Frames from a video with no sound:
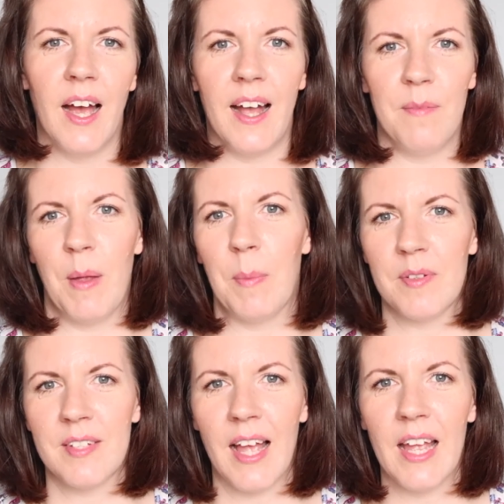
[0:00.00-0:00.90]
And people
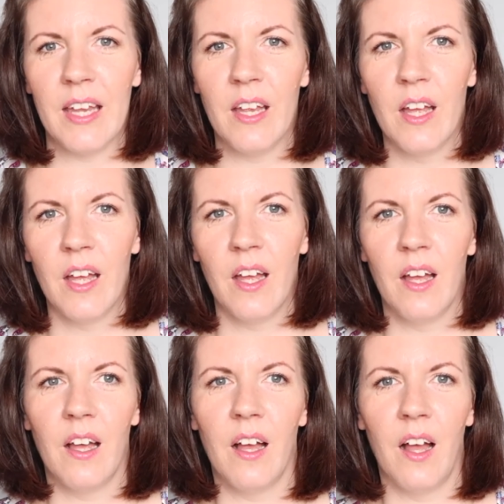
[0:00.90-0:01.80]
say,
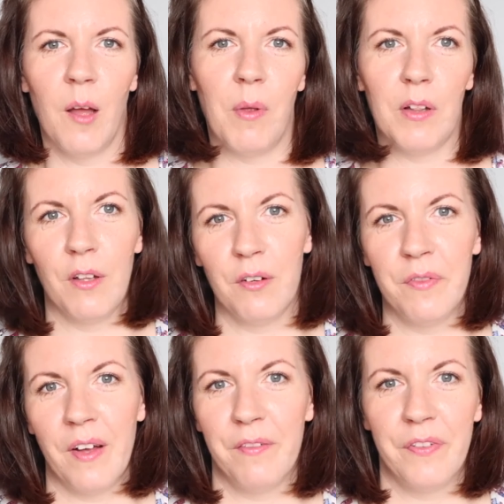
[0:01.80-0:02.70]

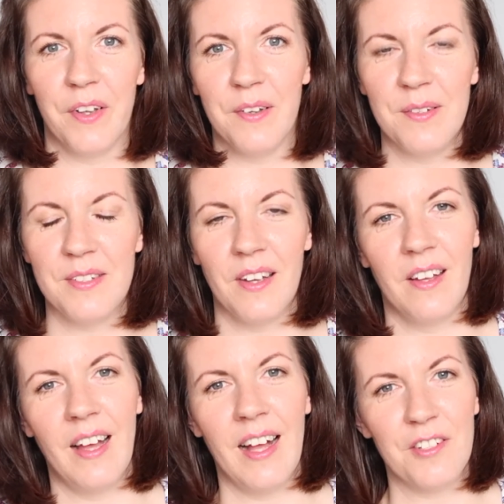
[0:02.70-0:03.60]
love and food.
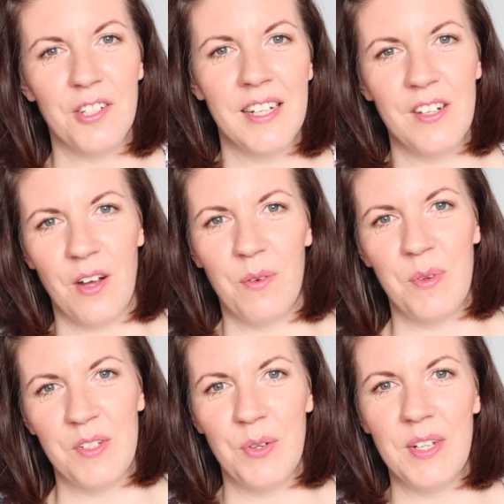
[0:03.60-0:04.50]
Actually, no,
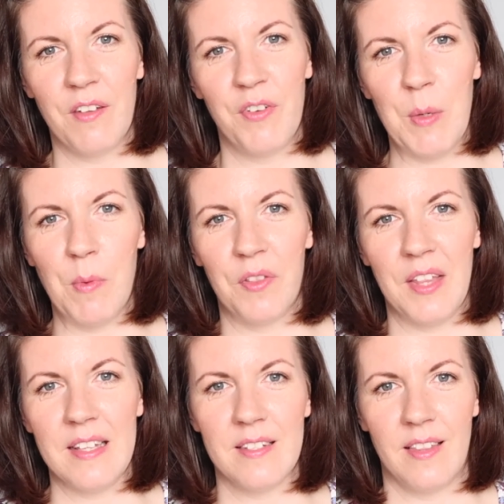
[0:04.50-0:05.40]
we do need a few more
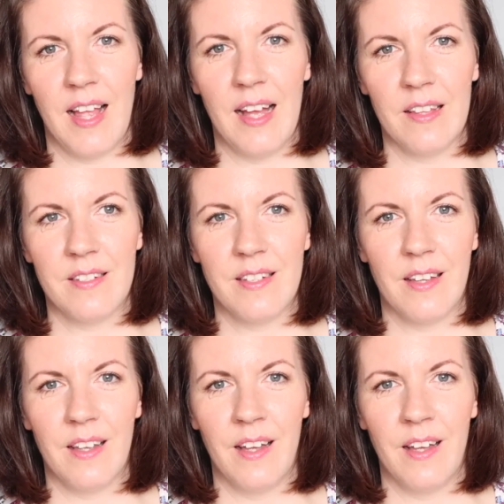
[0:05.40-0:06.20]
things than that.